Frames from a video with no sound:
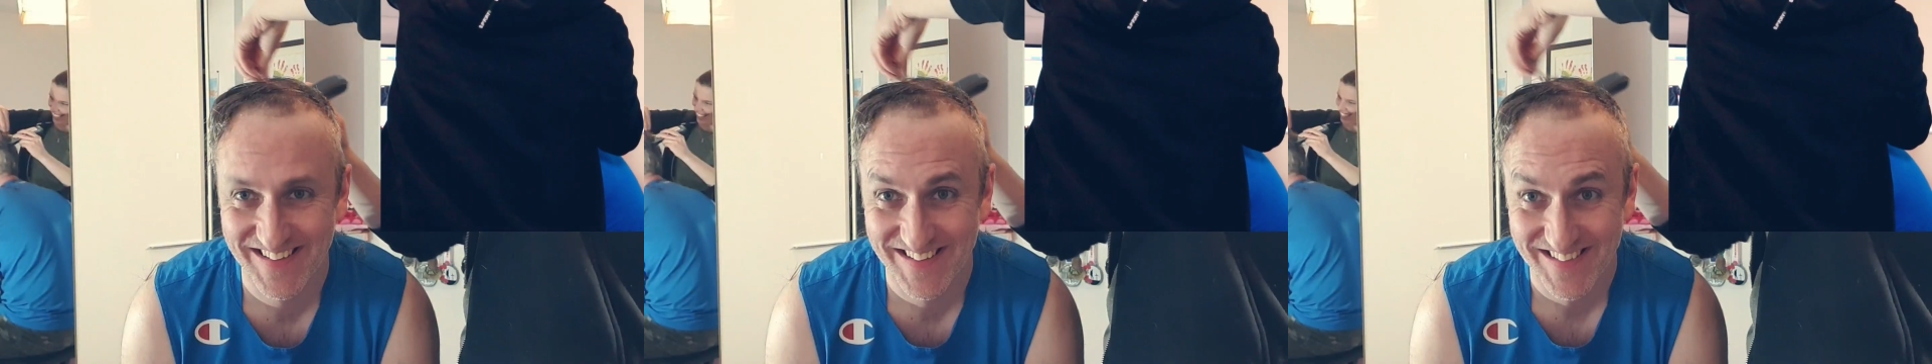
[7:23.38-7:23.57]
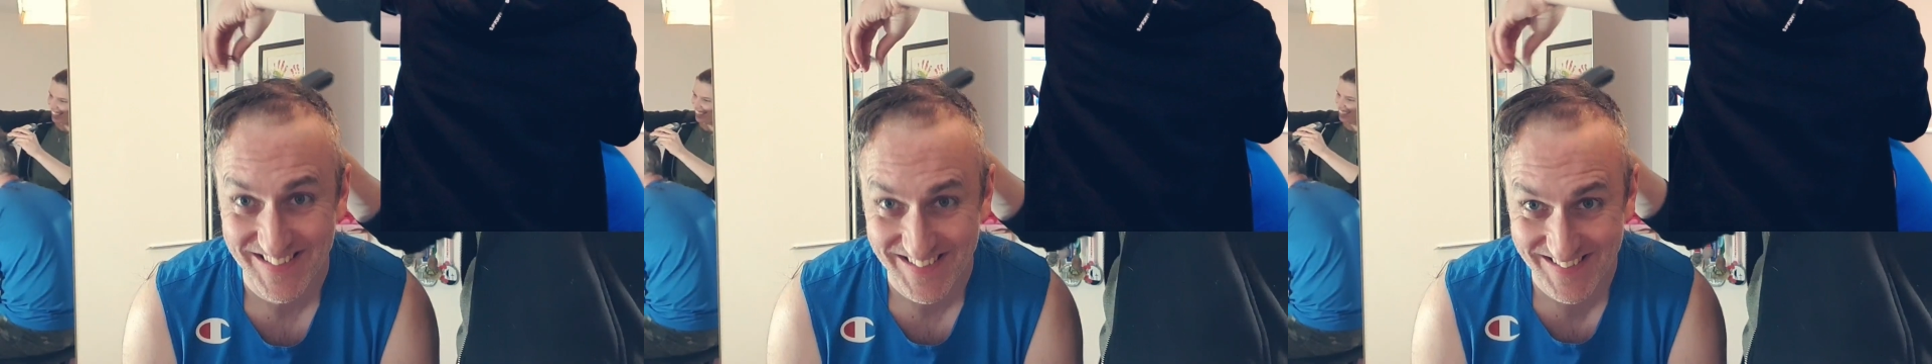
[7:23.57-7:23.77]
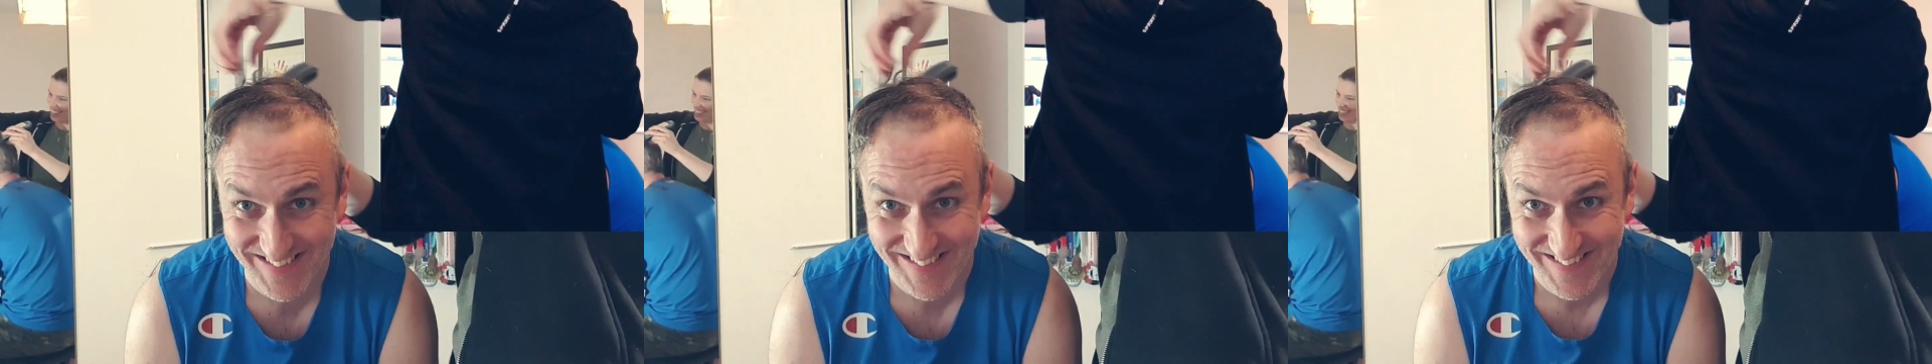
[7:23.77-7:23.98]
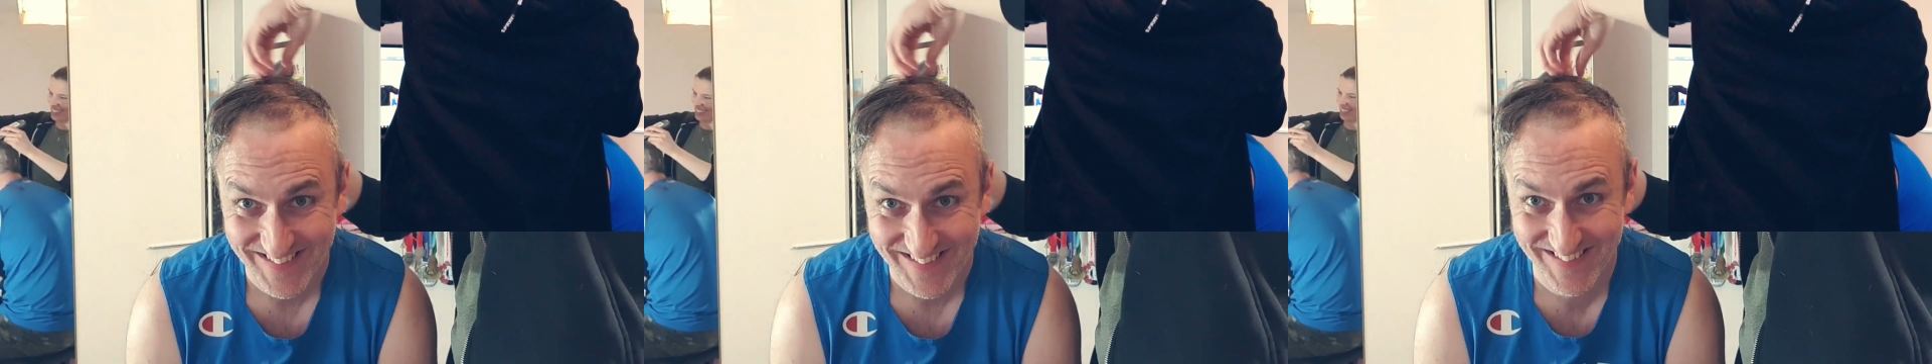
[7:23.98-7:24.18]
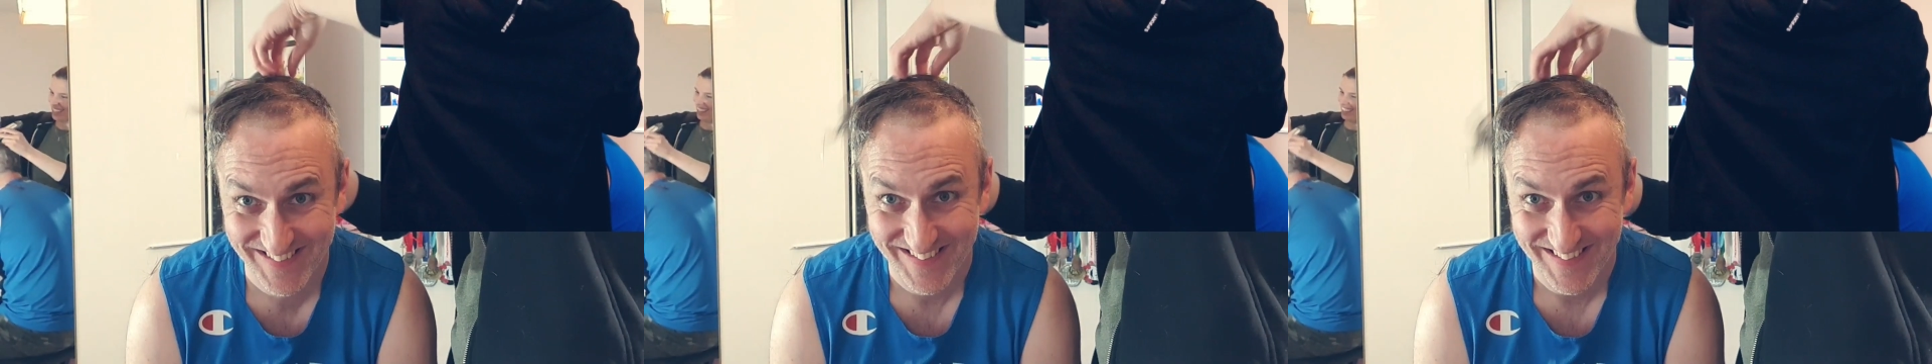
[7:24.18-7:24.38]
I hear it's
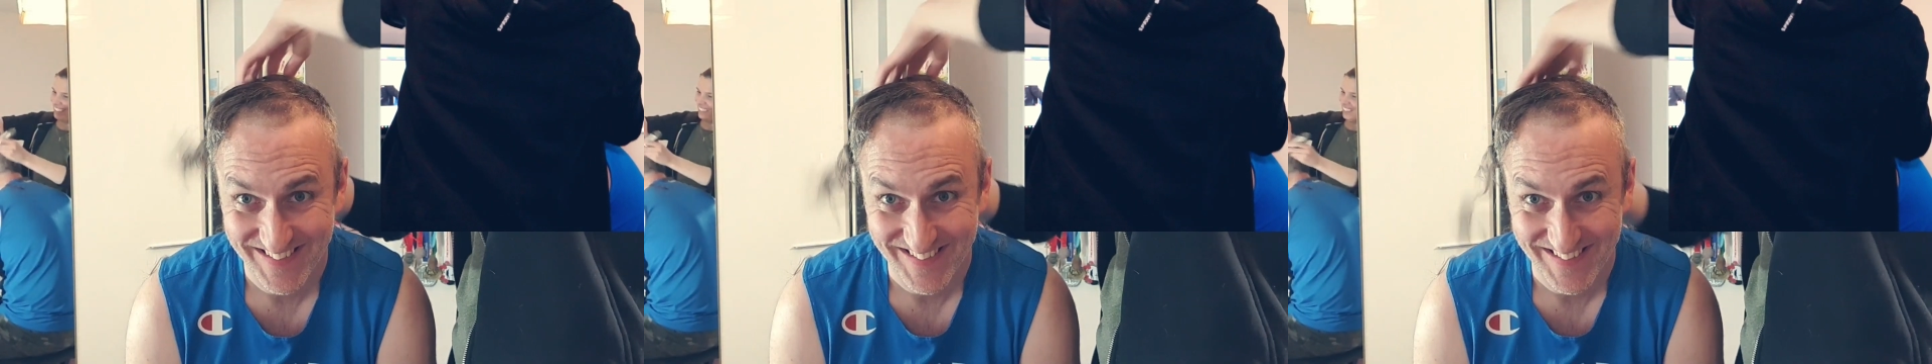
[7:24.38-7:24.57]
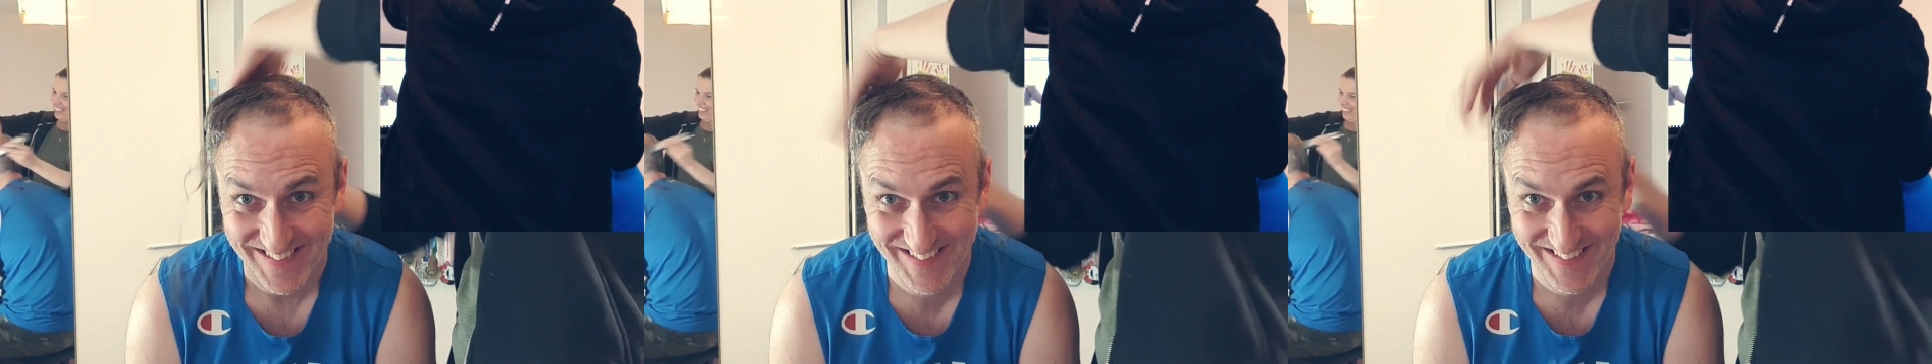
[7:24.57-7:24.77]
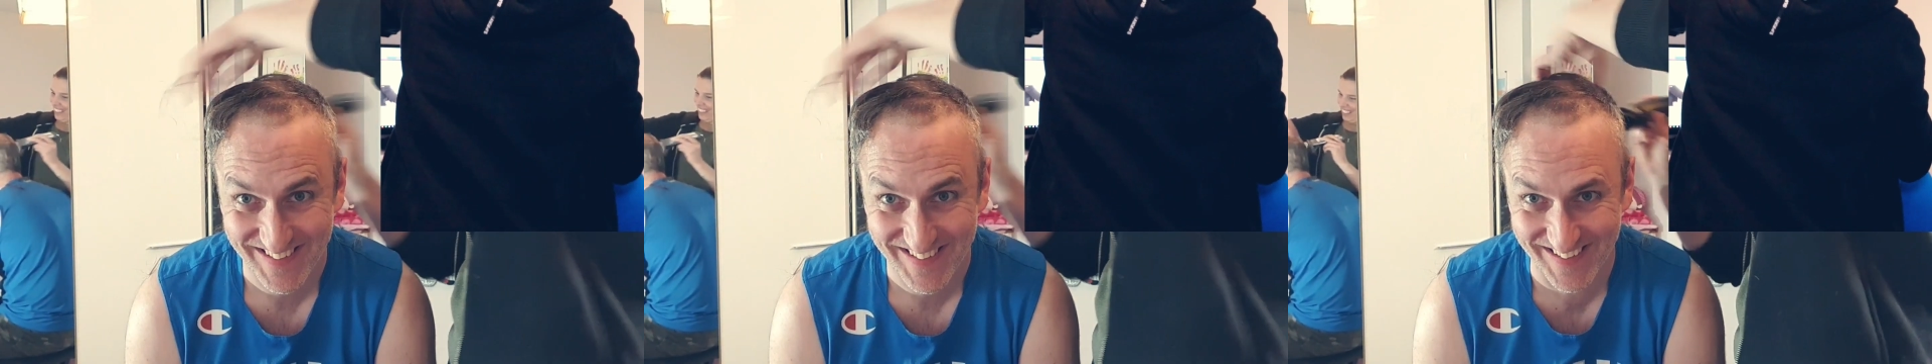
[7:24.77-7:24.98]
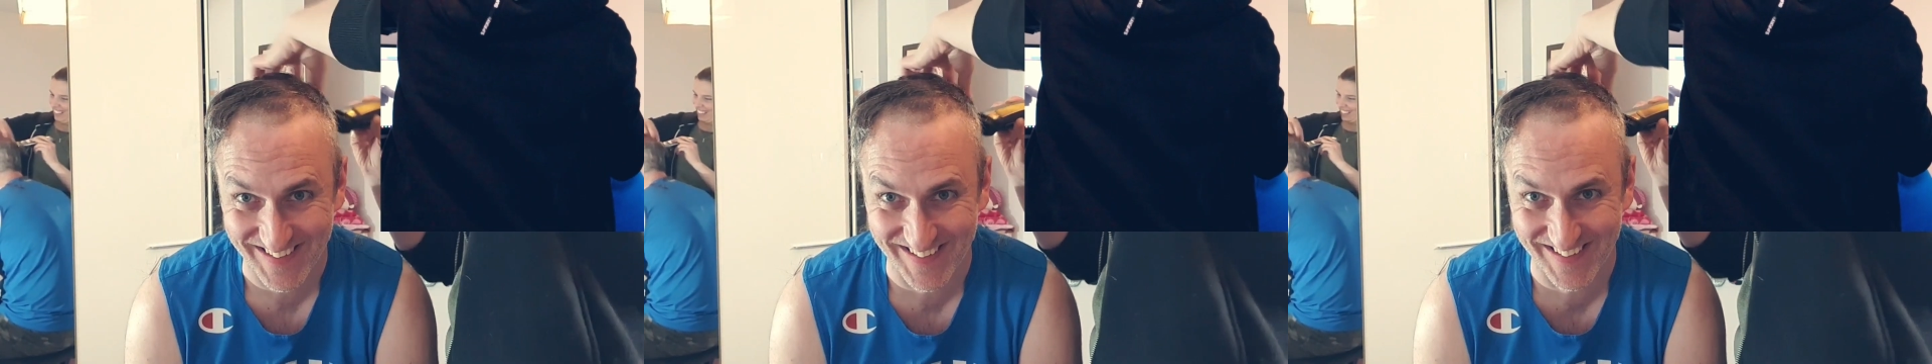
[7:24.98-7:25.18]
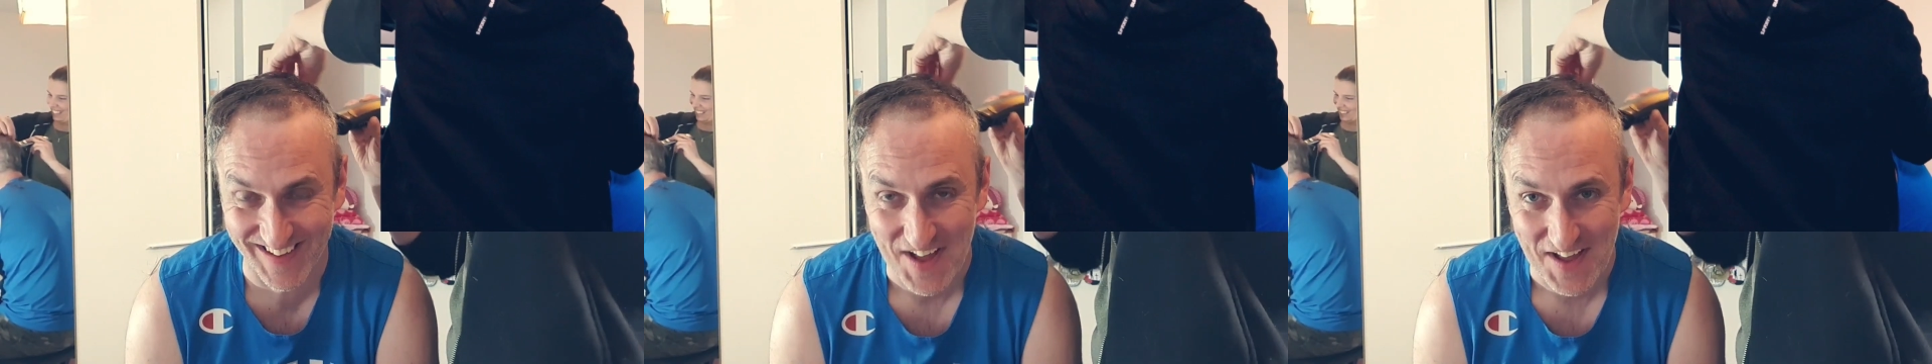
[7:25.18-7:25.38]
easier.
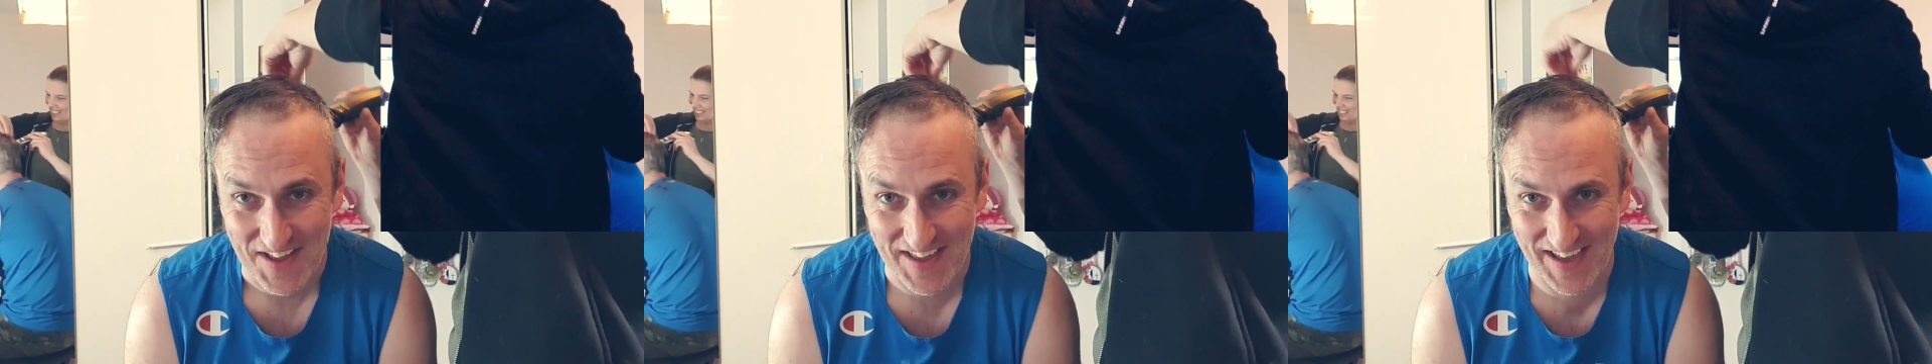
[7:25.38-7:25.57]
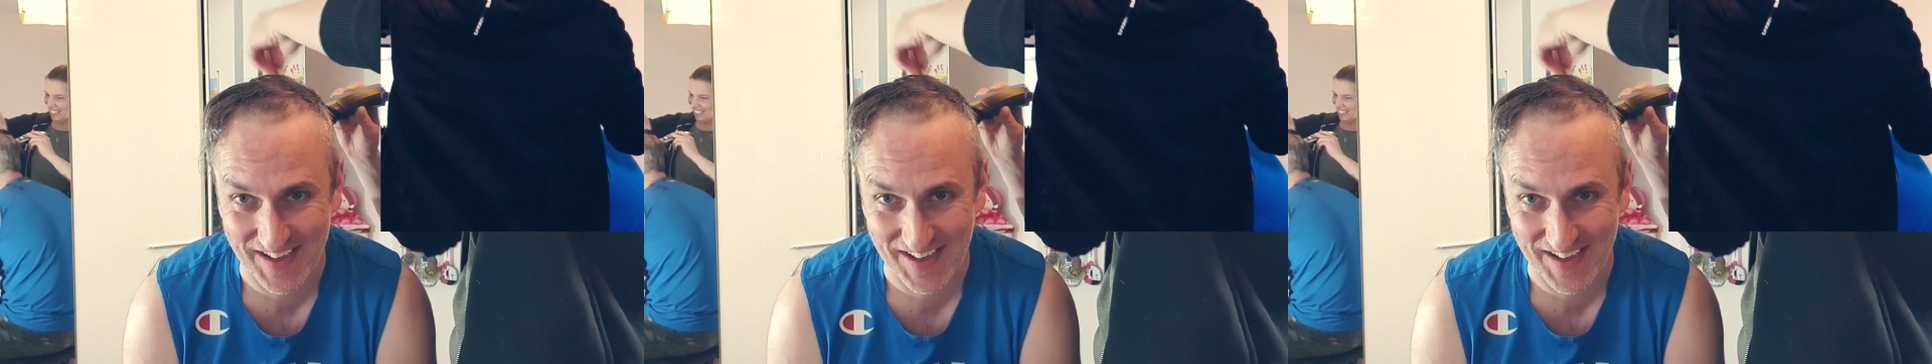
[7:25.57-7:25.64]
Yeah,